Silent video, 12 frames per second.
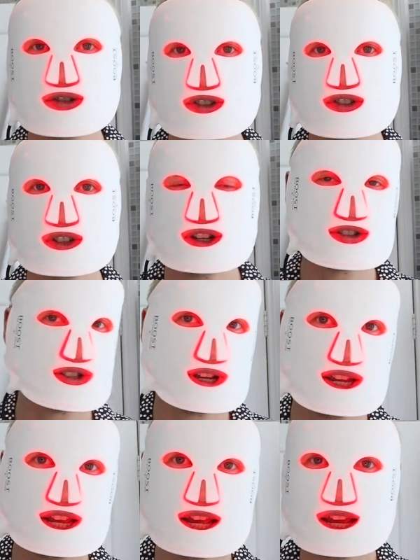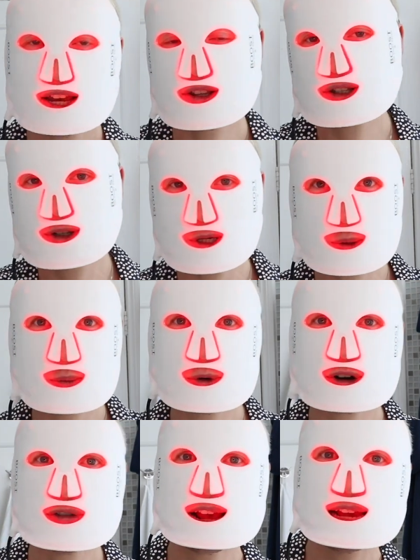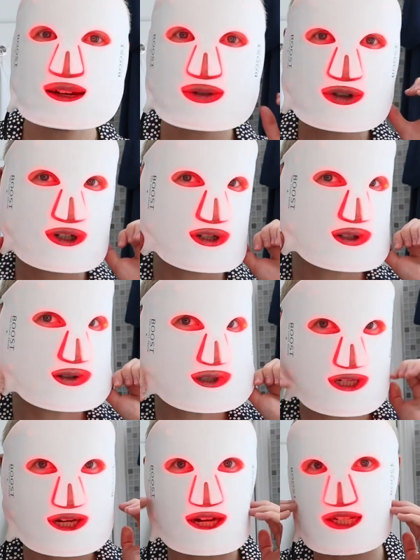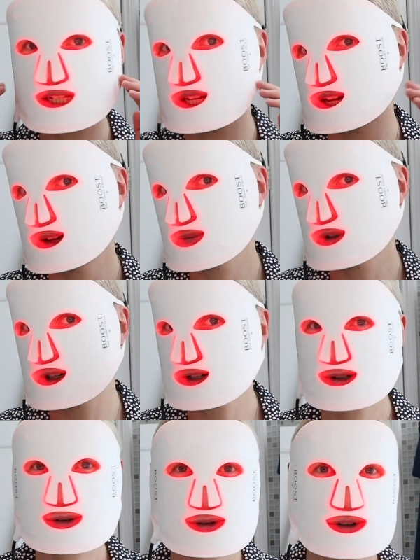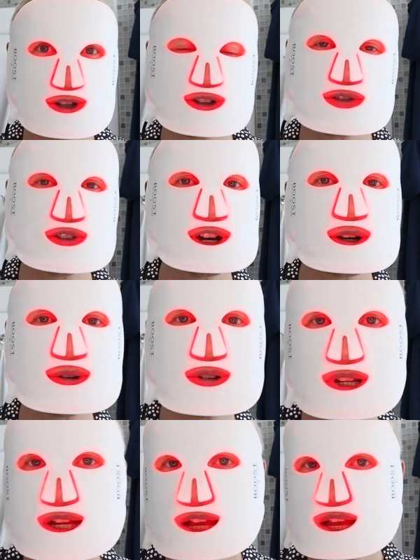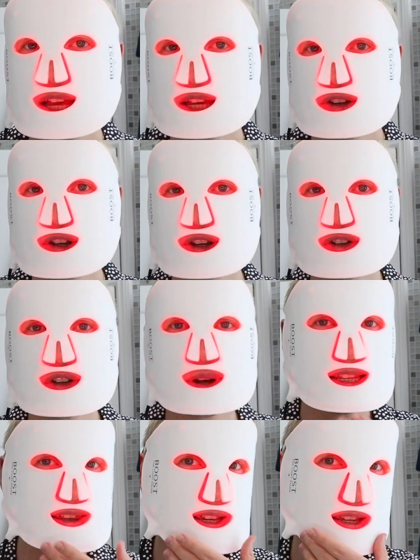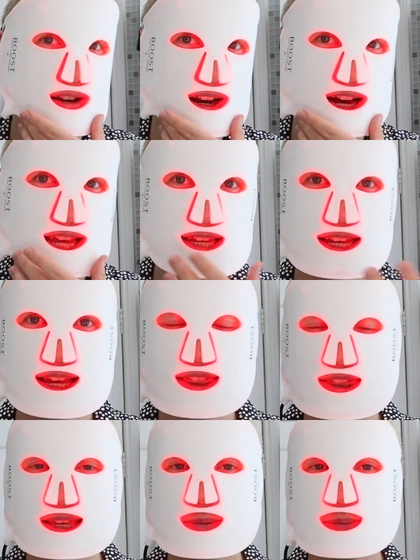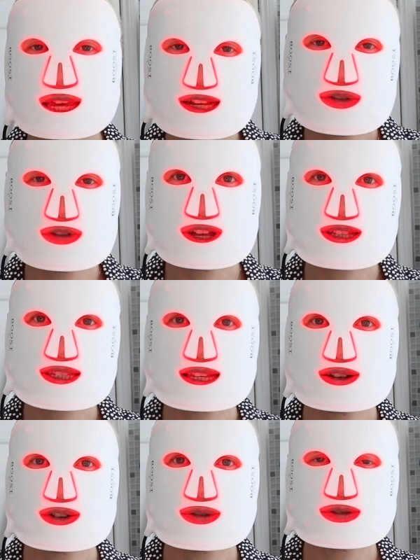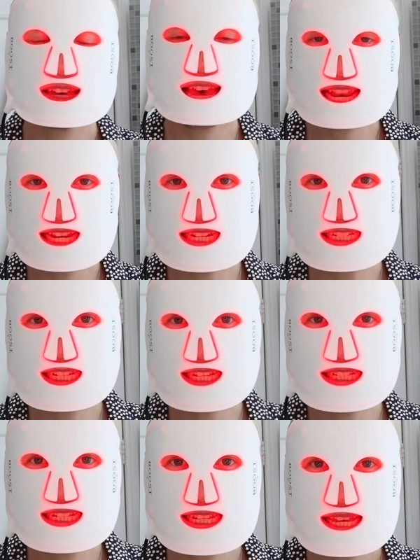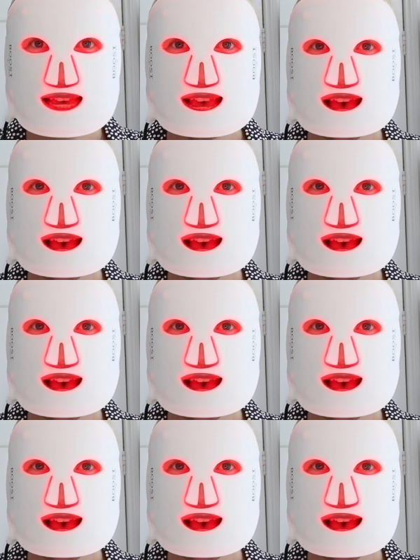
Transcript: it just stays there, and then you can walk around, you can do the tidying up, you can talk on the phone, you can do anything you like. And the benefits of LED